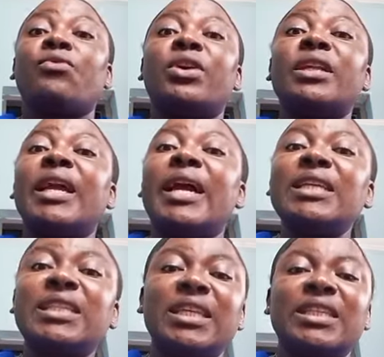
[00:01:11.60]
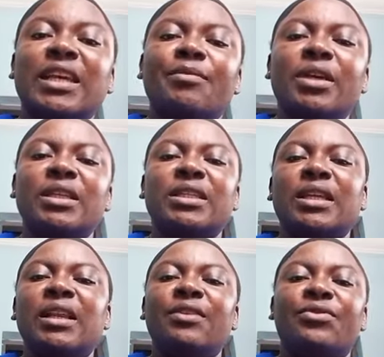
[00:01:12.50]
For the ST segment
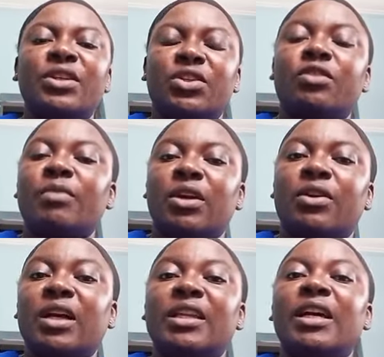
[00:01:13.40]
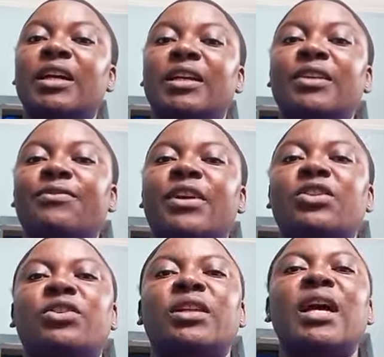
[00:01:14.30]
elevation myocardial
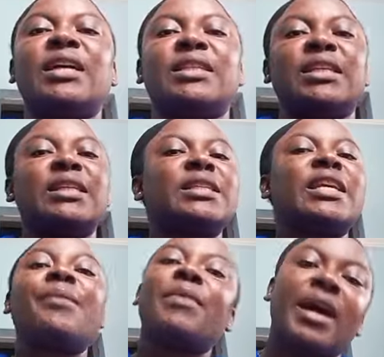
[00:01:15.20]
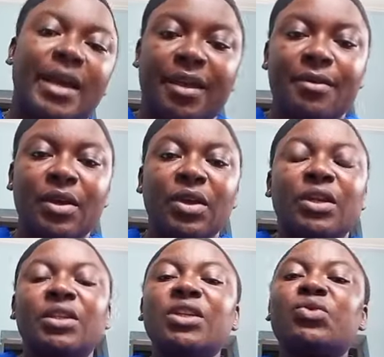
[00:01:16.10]
infarction, that's the STEMI.
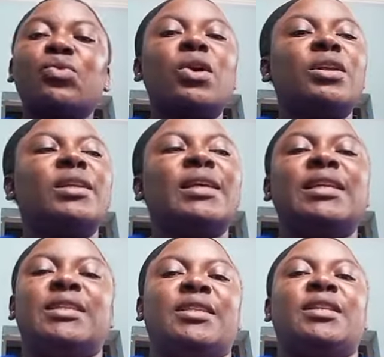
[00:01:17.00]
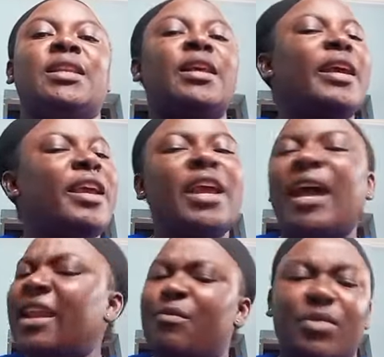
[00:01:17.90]
This one is
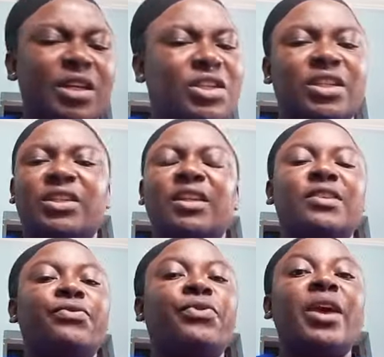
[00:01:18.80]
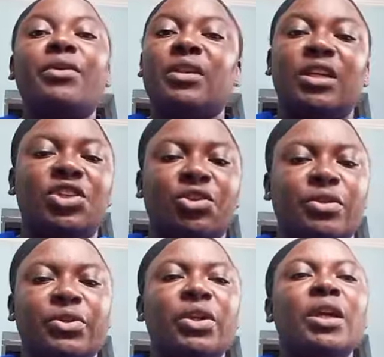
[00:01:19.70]
an emergency. It's very
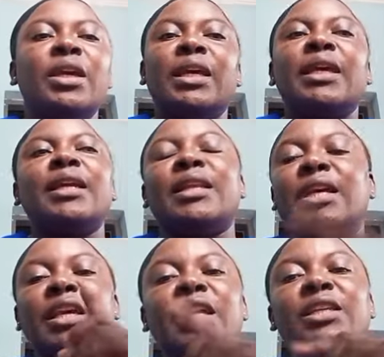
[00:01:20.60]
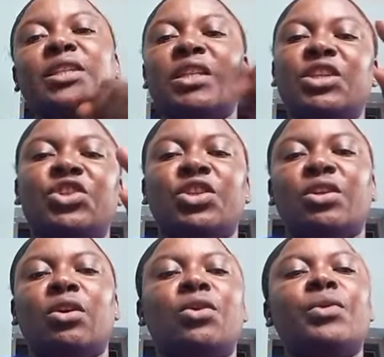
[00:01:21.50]
dangerous. In
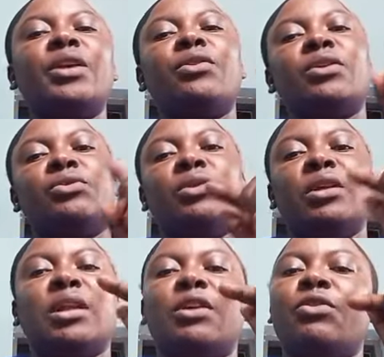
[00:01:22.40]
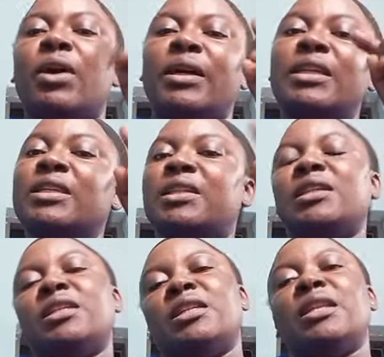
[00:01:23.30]
ECG, or when you're doing your
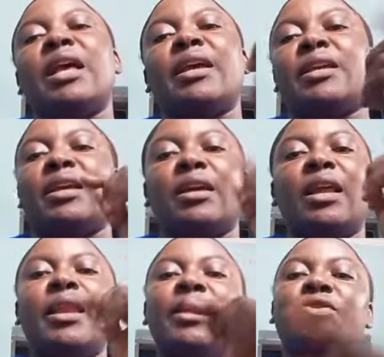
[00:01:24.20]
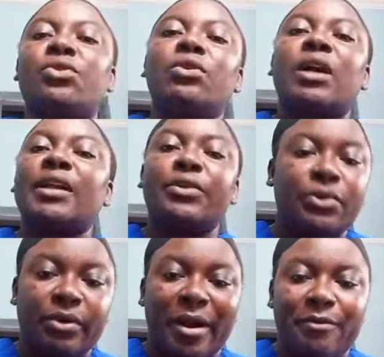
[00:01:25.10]
ECG, like
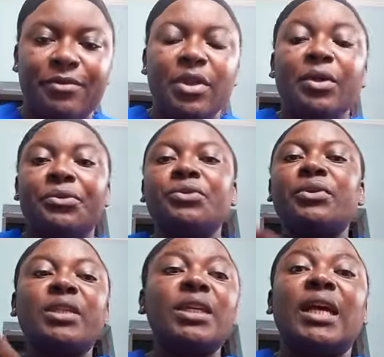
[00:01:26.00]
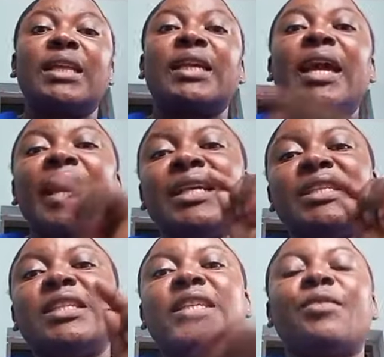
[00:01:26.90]
electrocardiograph, you will see that the
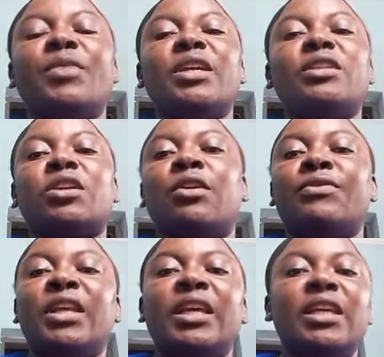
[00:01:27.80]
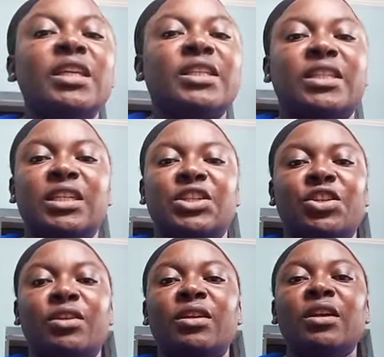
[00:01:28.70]
ST segment of the
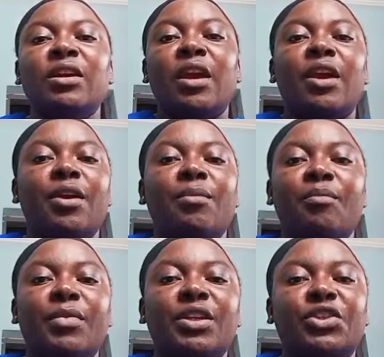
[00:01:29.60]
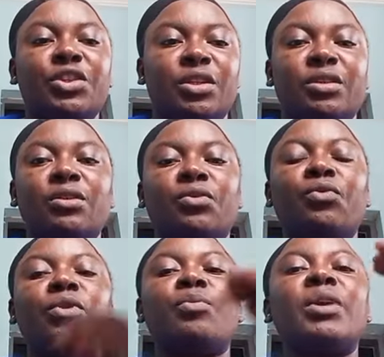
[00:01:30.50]
ECG machine
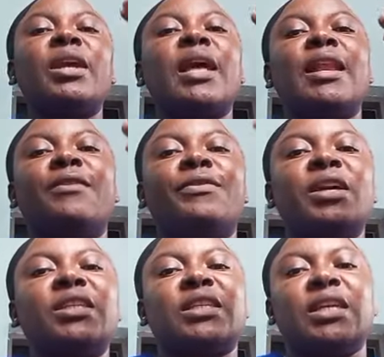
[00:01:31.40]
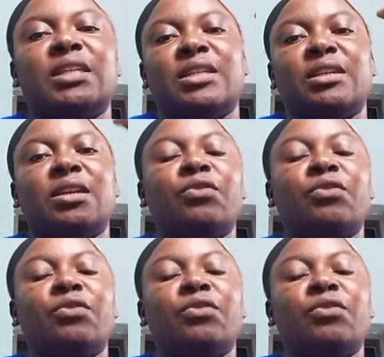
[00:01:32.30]
will be elevated